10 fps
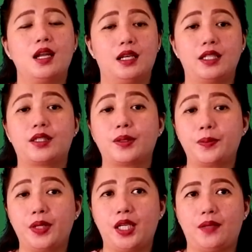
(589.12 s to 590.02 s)
Letter
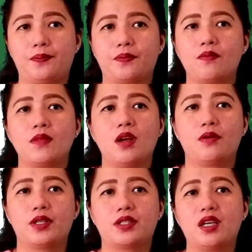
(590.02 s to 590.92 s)
B.
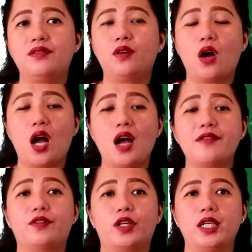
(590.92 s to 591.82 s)
Reservoir
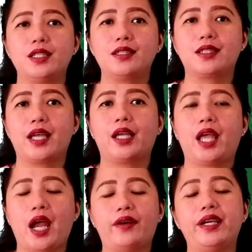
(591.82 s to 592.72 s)
for insect
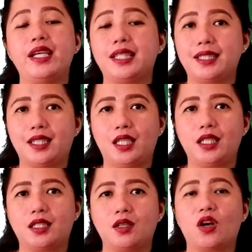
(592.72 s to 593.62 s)
carrying
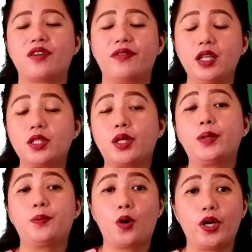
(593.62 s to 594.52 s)
disease or
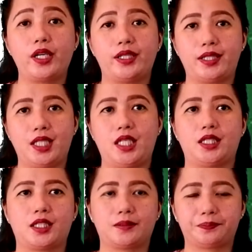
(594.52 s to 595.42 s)
vector-borne disease.
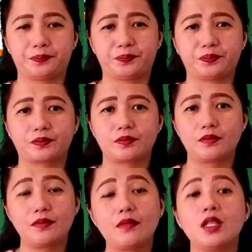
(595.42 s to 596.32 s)

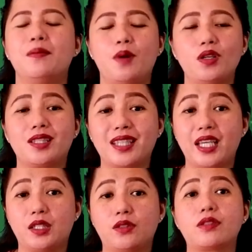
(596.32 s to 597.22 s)

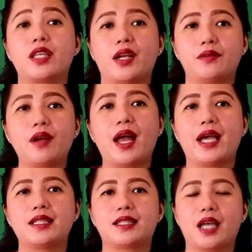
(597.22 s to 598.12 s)
Mosquitoes and
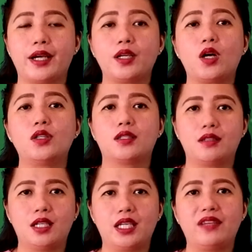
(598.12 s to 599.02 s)
rats are known to
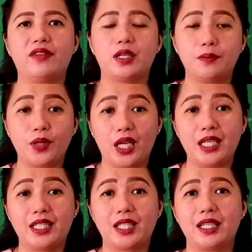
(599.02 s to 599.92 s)
live and
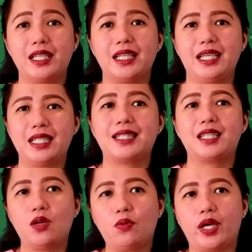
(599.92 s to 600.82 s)
breed in
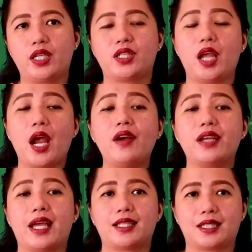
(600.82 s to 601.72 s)
sewage
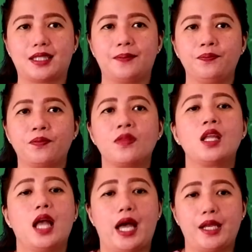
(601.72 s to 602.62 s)
areas,
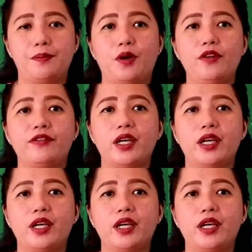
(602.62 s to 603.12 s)
and both